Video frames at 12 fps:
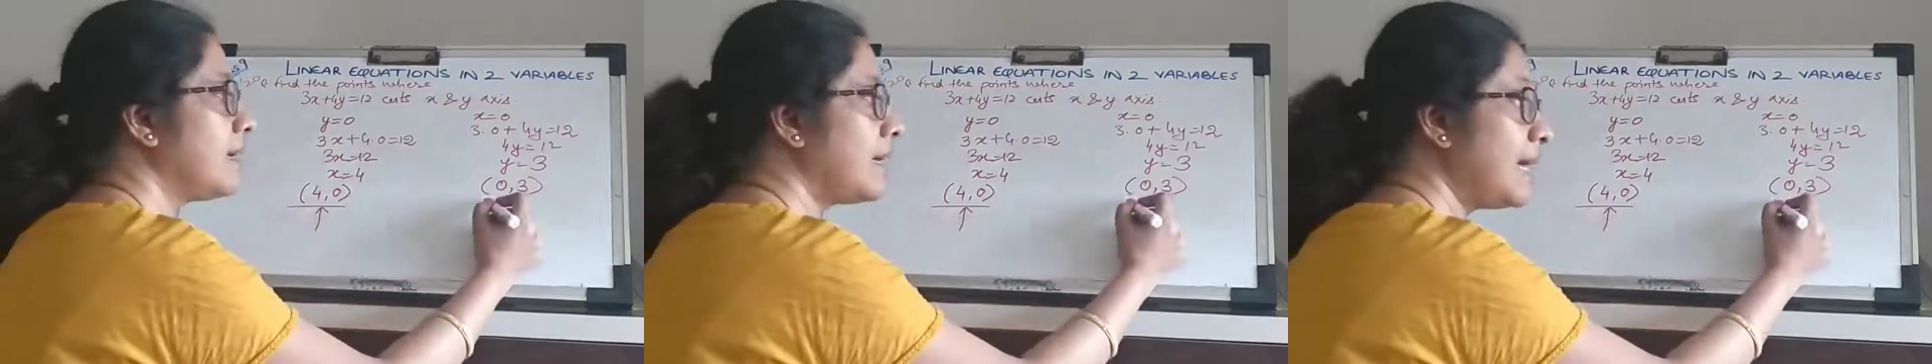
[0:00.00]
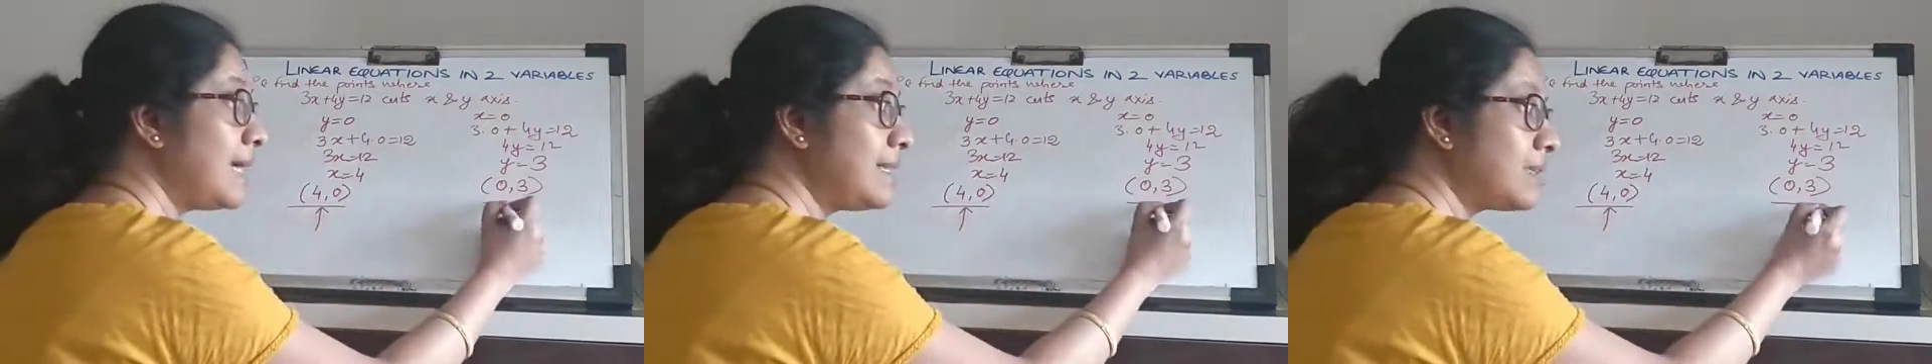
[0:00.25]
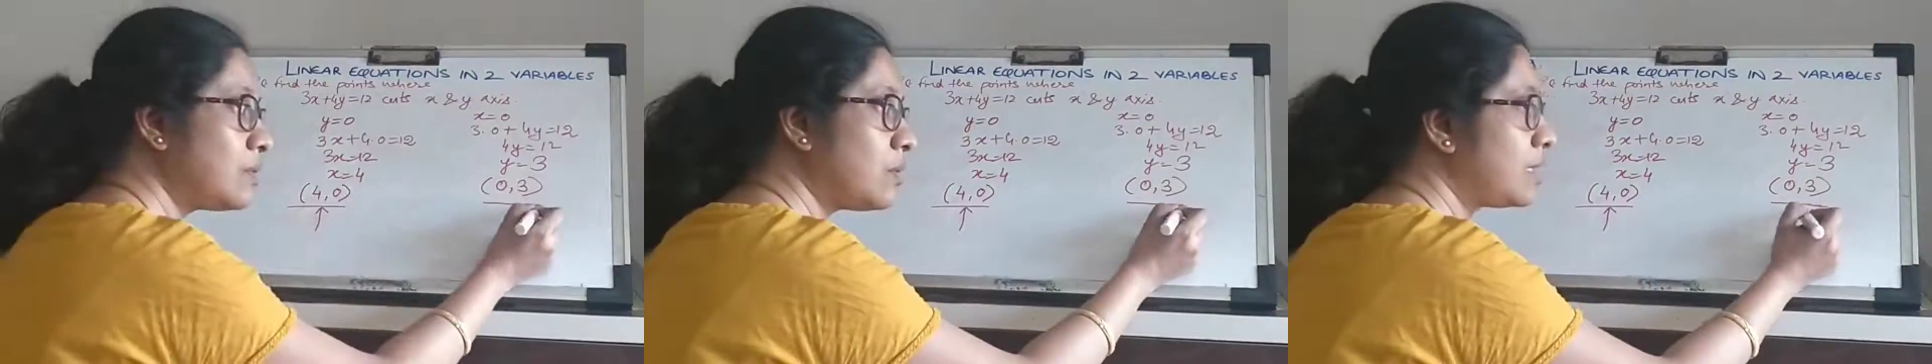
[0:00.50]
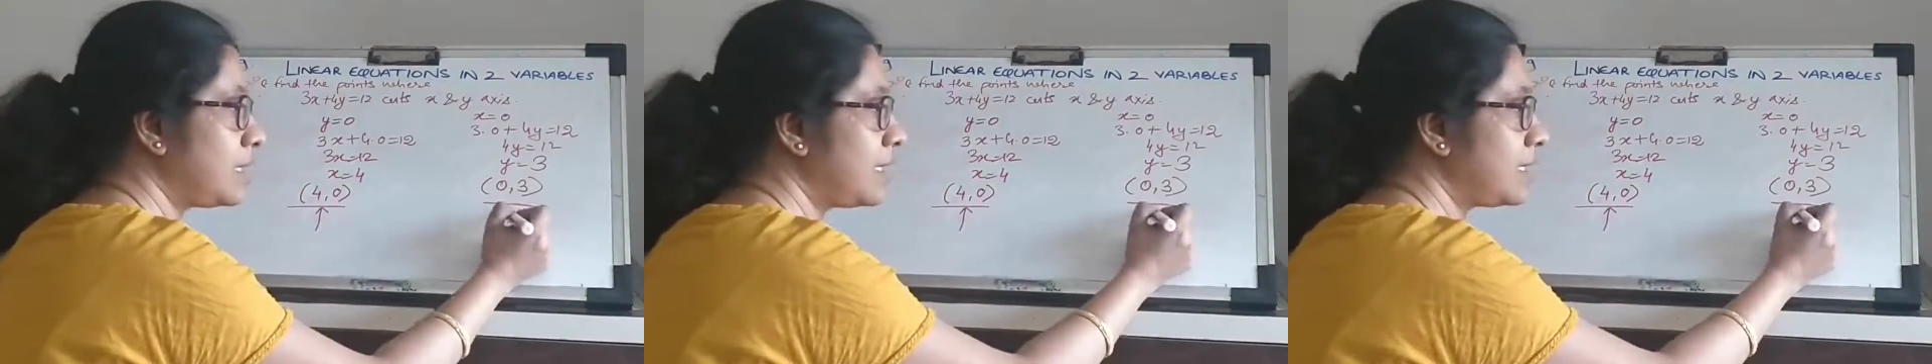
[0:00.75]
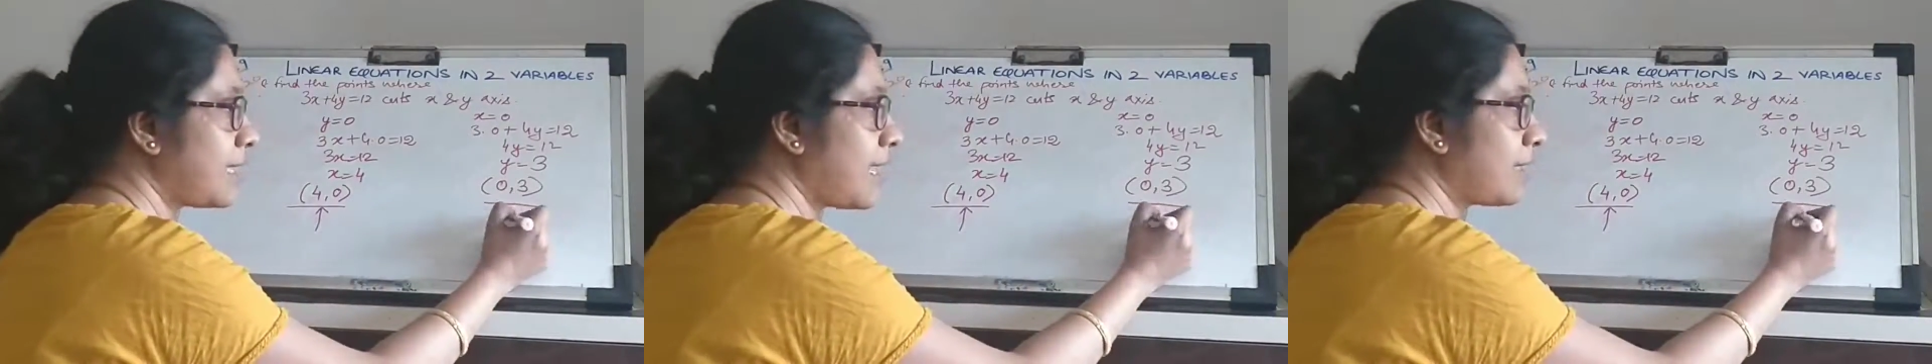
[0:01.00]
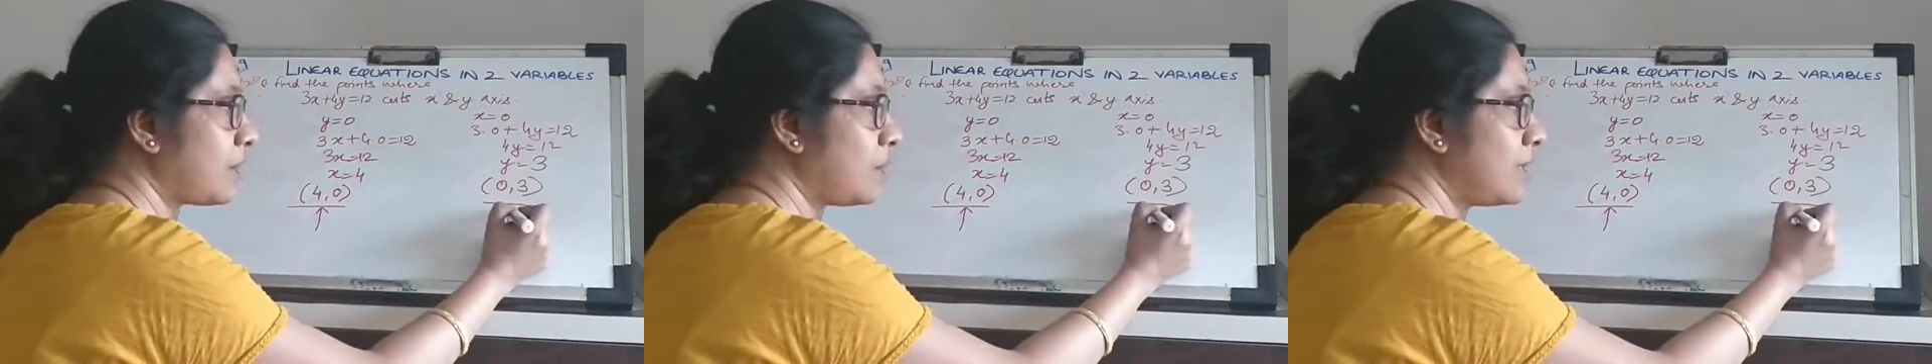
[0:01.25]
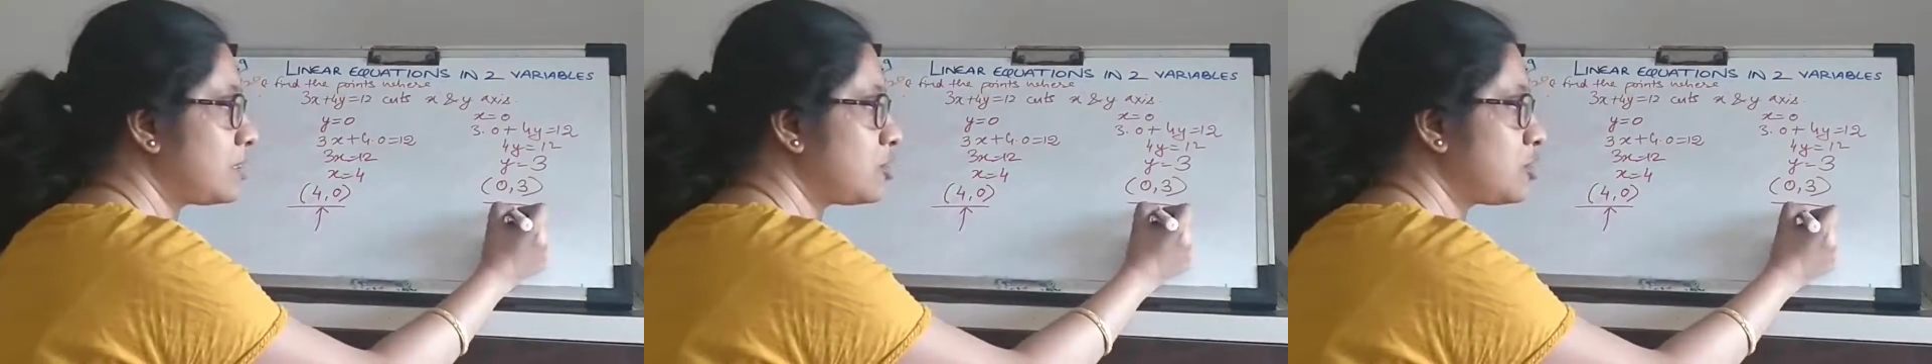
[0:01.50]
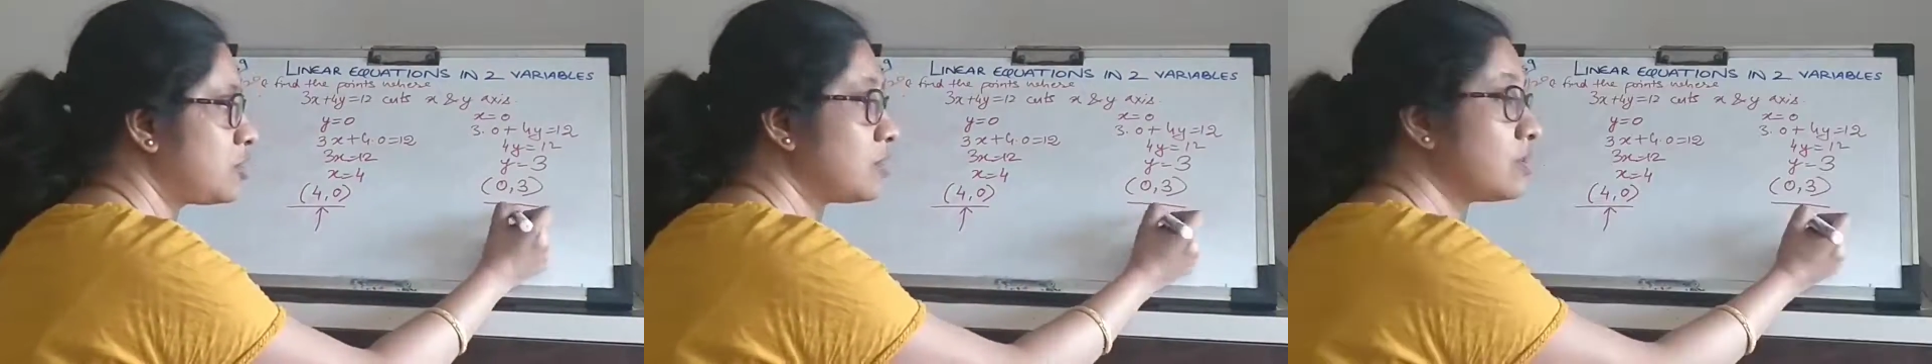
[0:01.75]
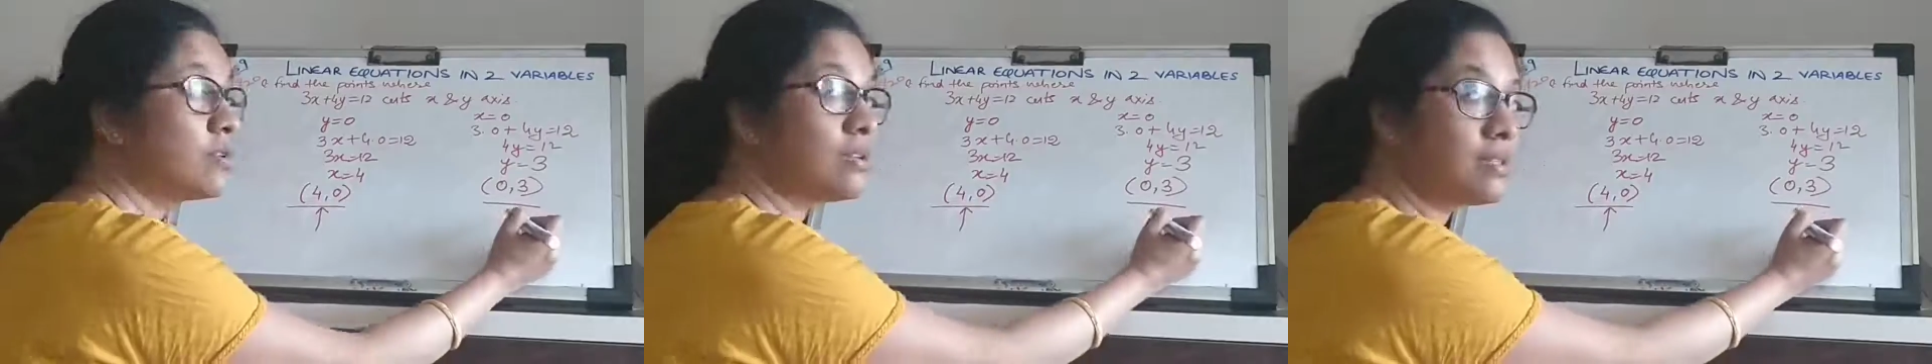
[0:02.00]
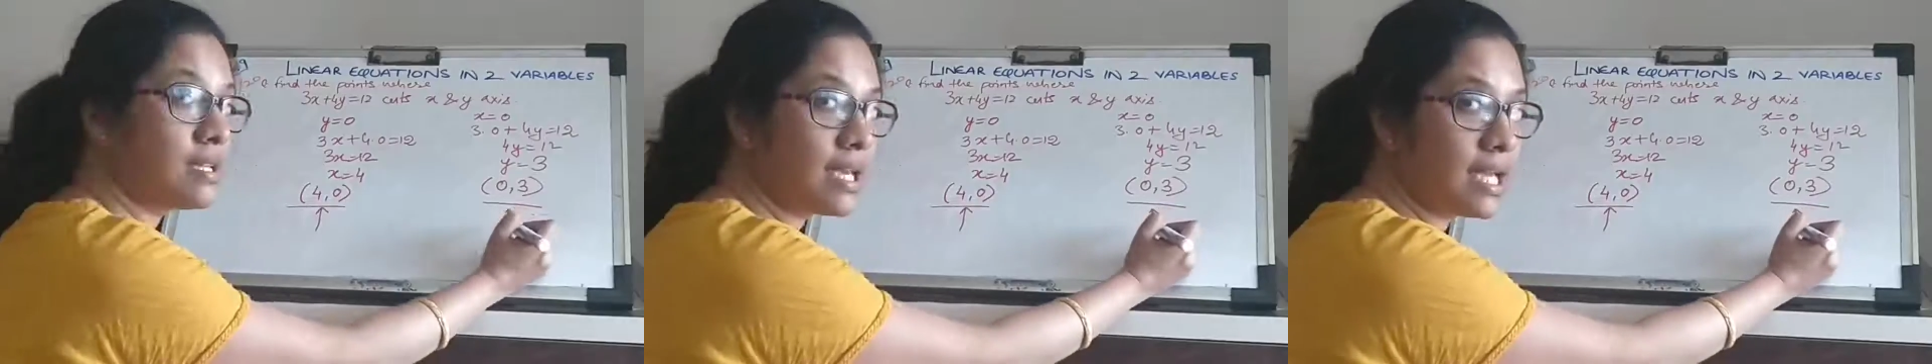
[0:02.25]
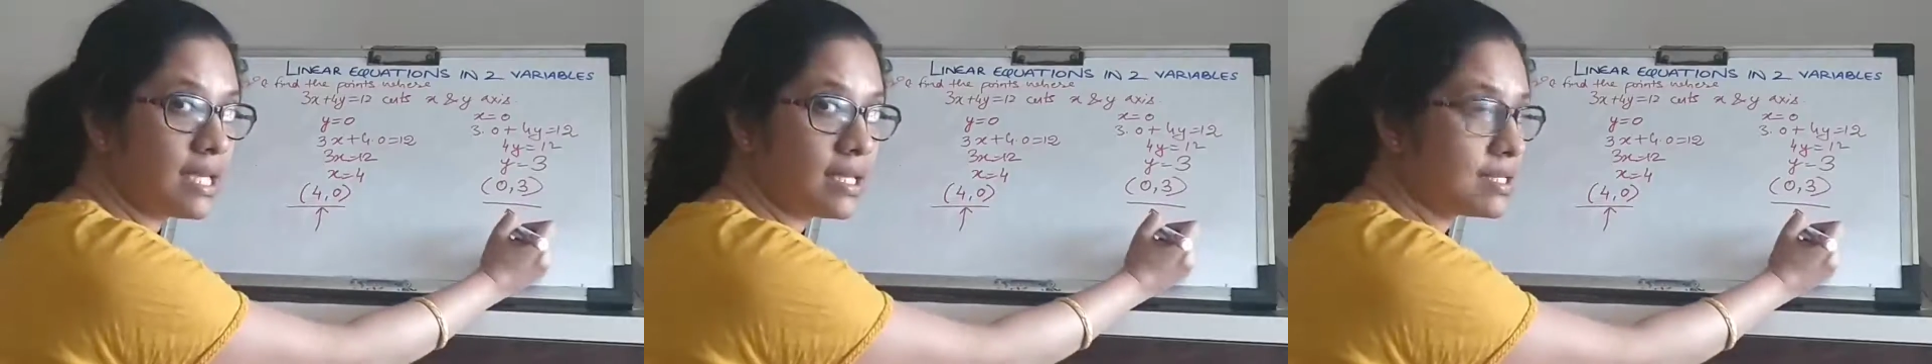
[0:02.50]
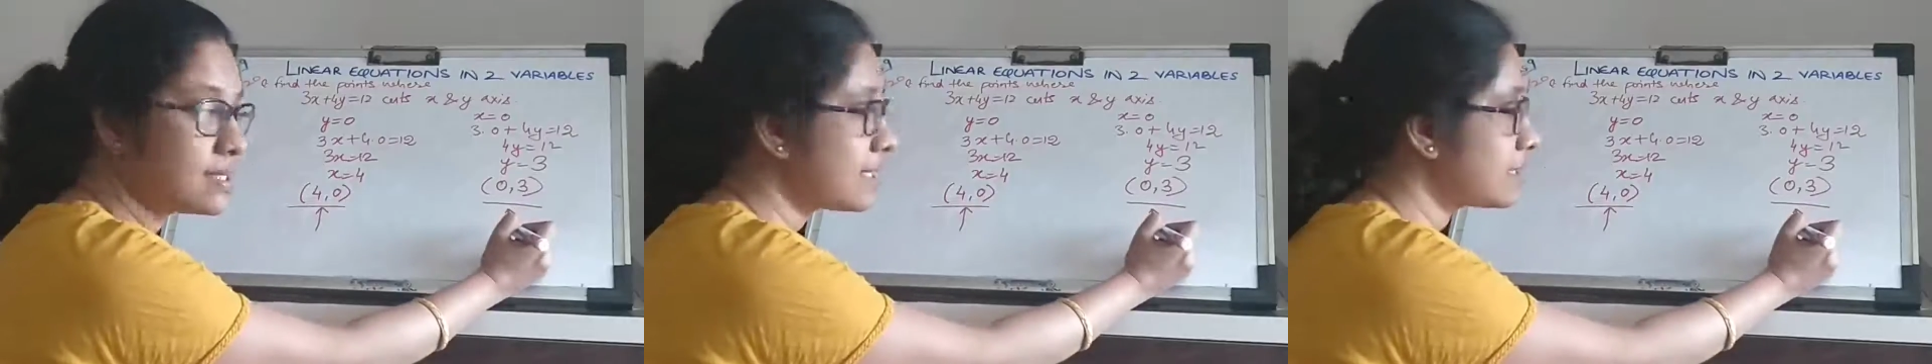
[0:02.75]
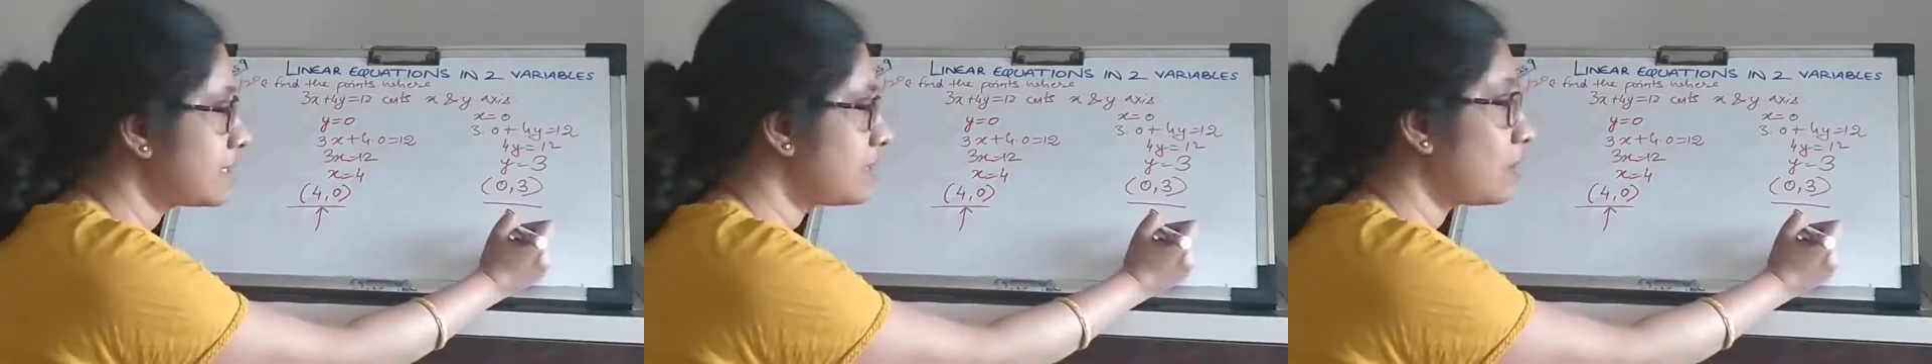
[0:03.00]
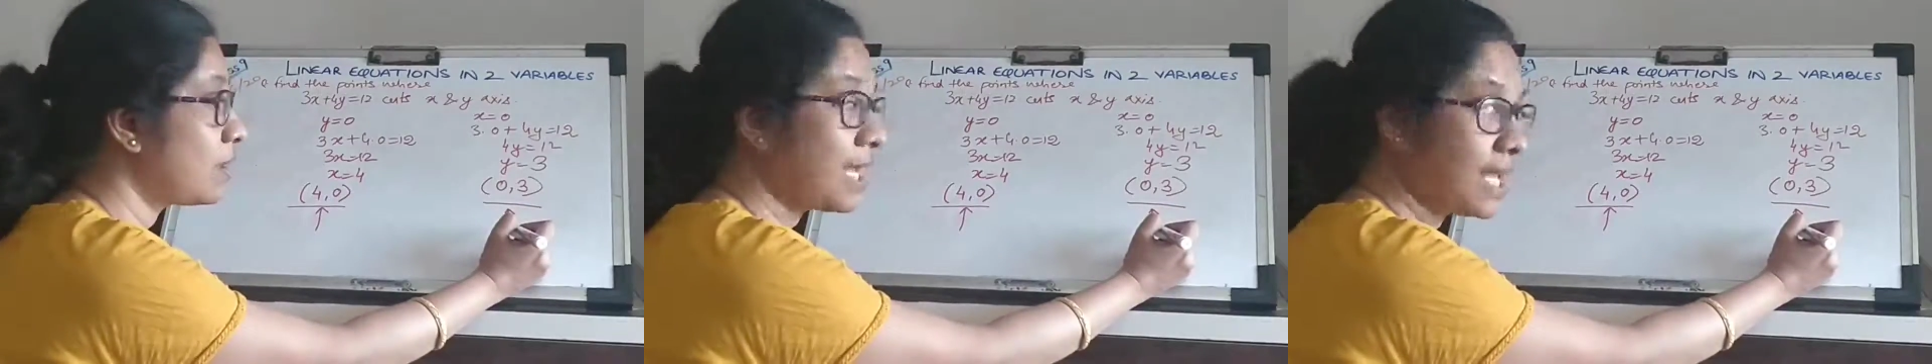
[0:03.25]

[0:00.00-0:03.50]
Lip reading: and the coordinate at which the line intersects your